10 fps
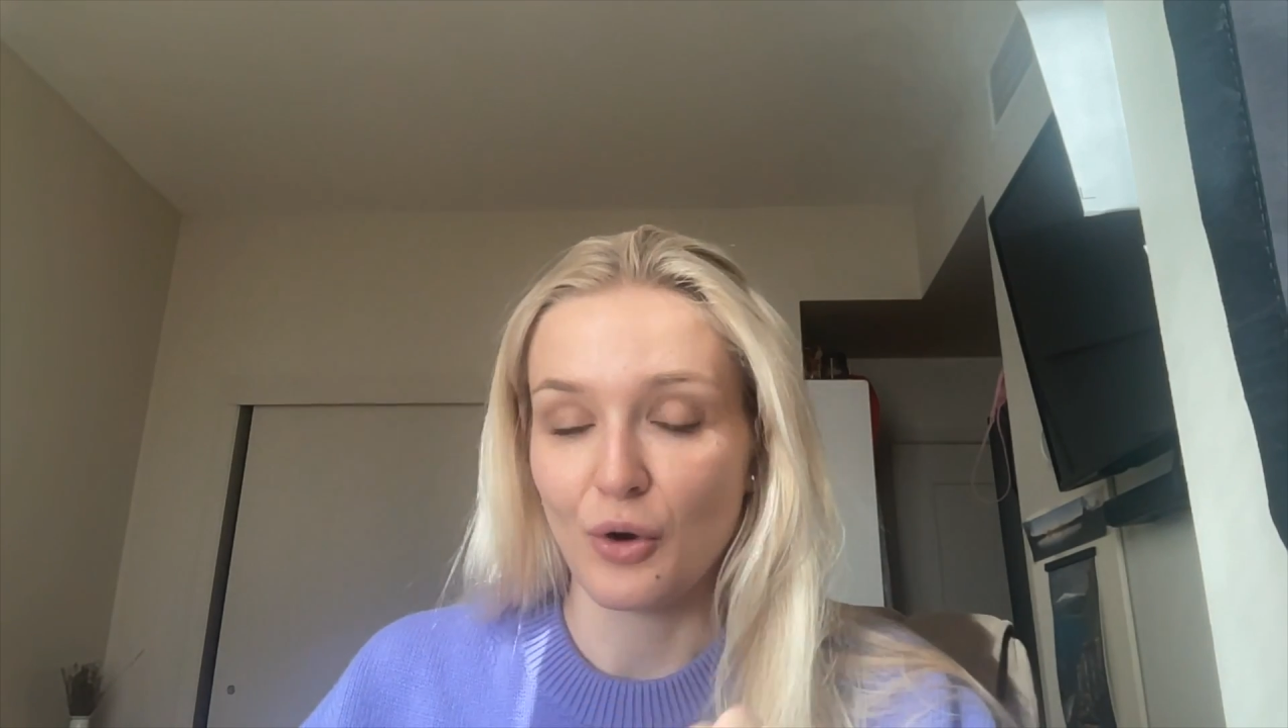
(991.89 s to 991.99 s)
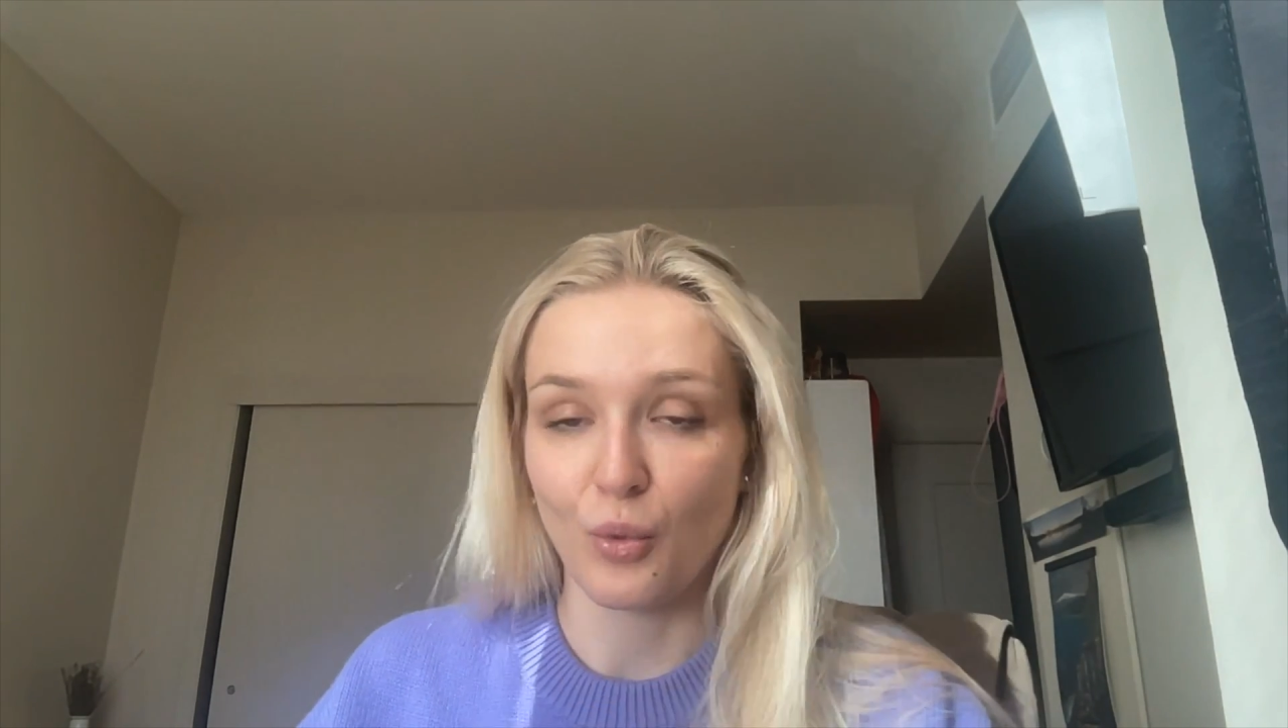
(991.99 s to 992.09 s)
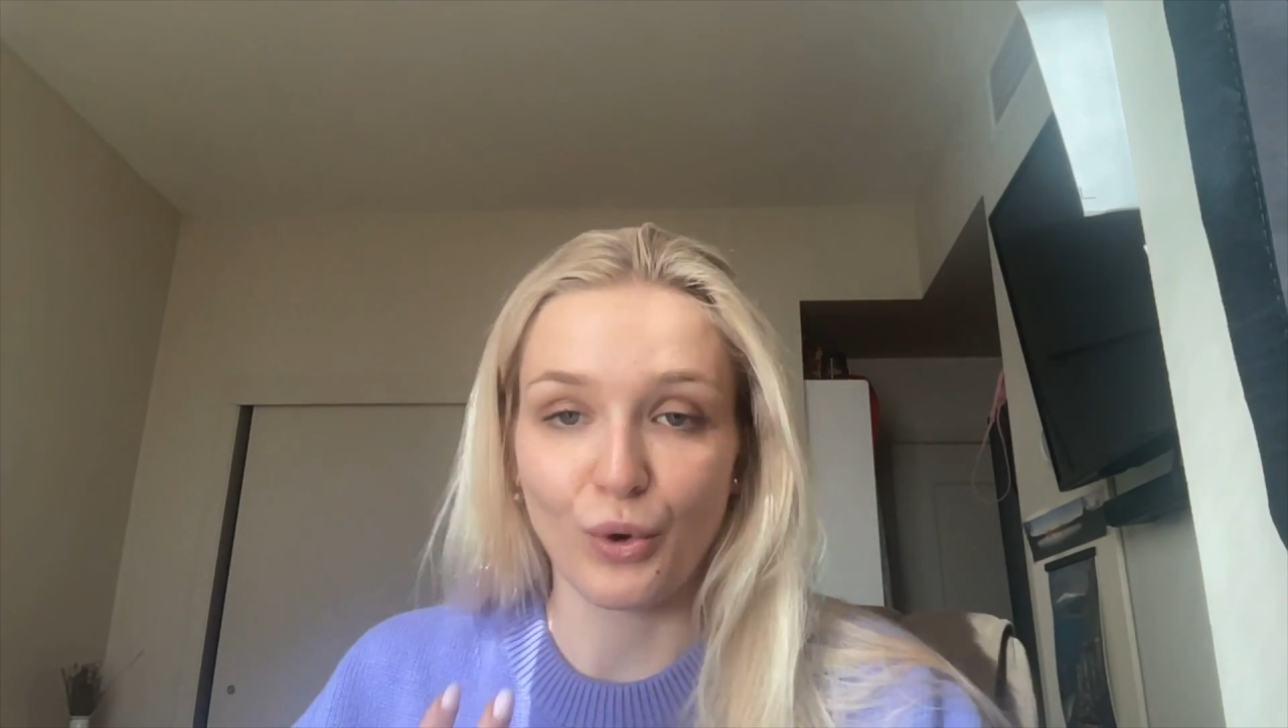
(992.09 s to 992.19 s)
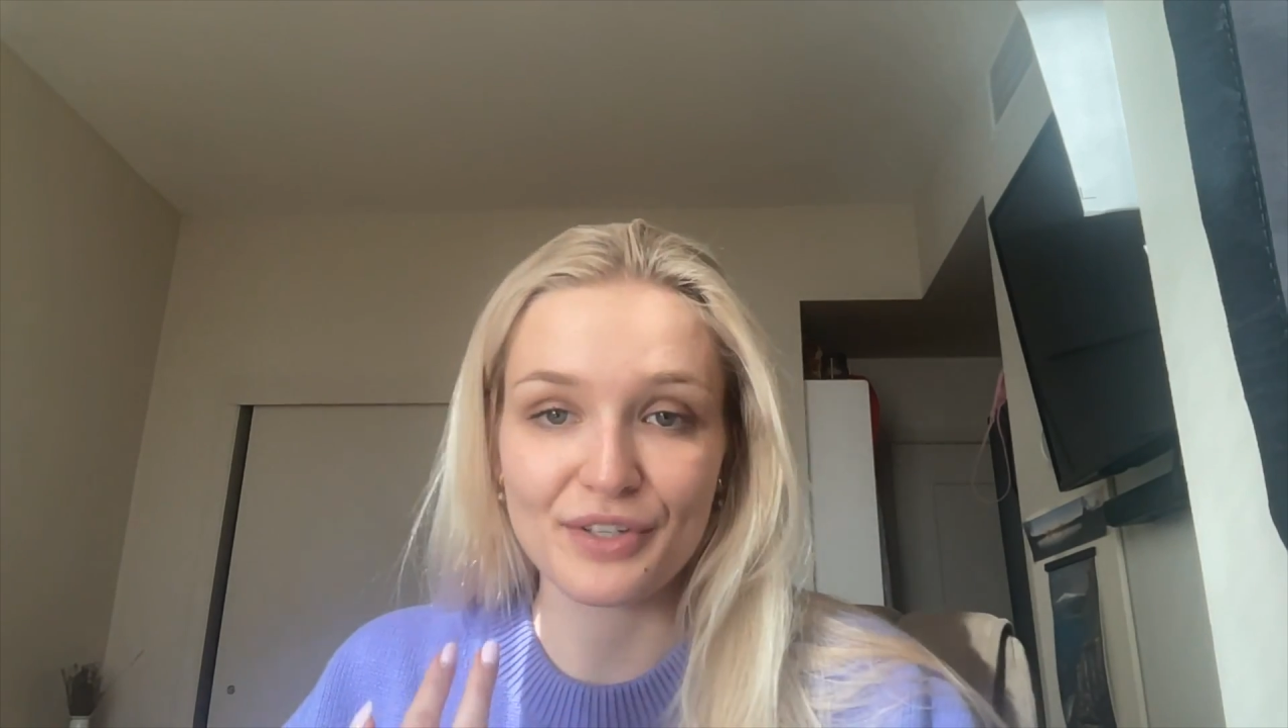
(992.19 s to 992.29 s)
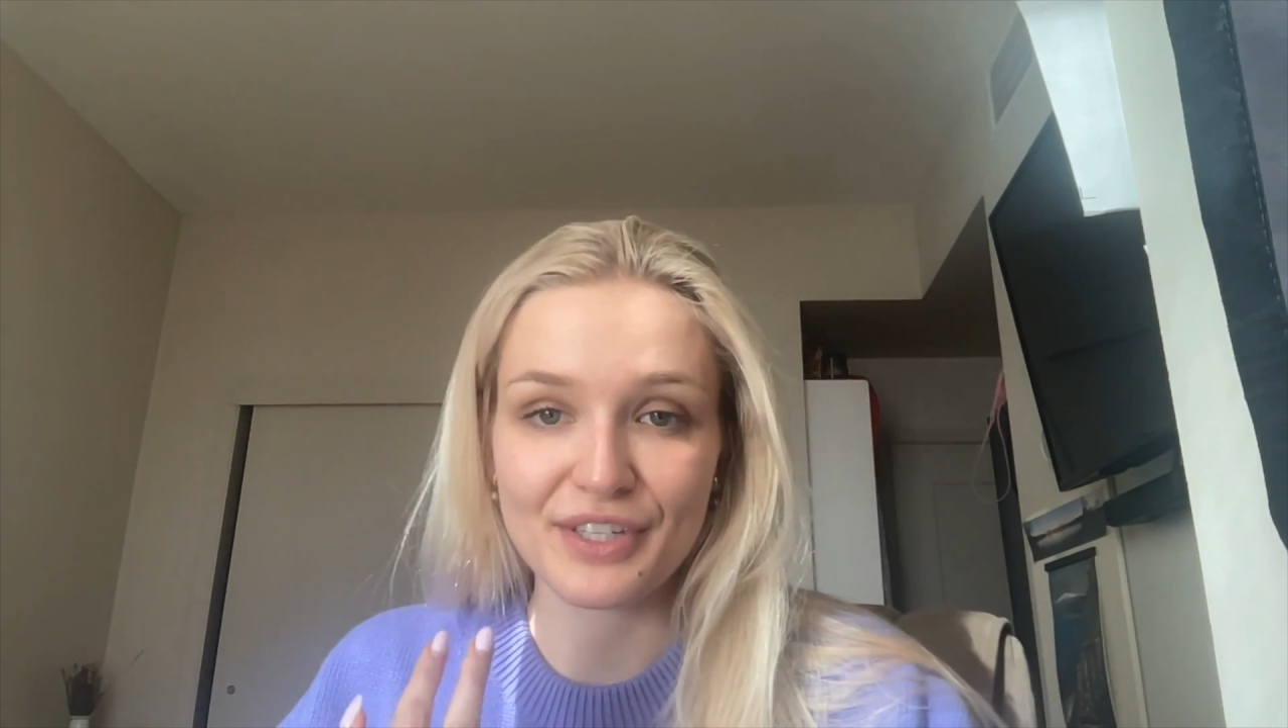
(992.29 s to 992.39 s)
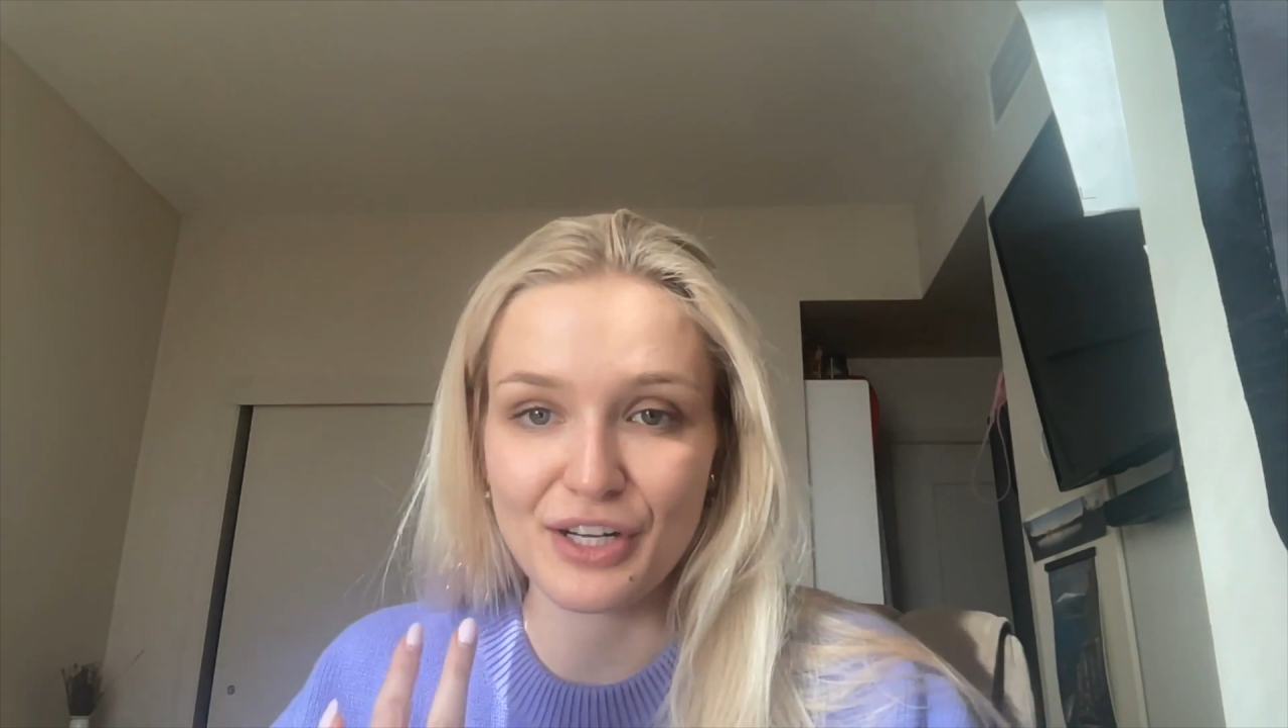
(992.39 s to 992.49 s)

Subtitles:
Where is it